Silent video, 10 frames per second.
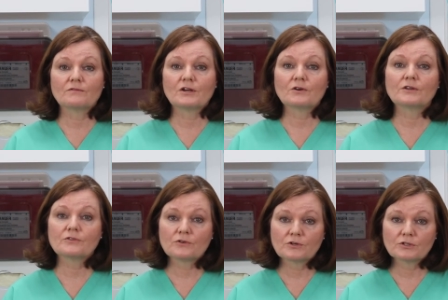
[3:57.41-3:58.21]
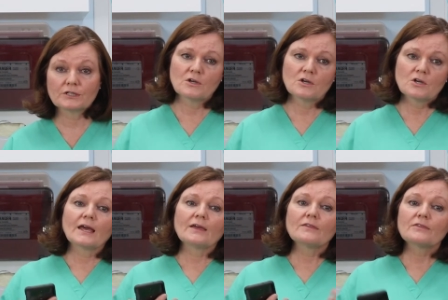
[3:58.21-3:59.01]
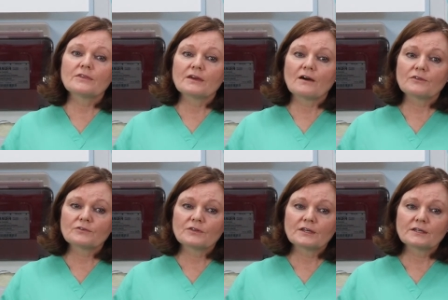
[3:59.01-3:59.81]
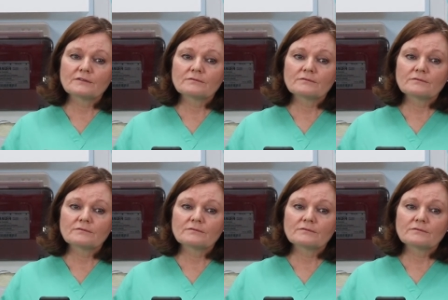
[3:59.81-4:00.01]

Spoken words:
very thoroughly. The other thing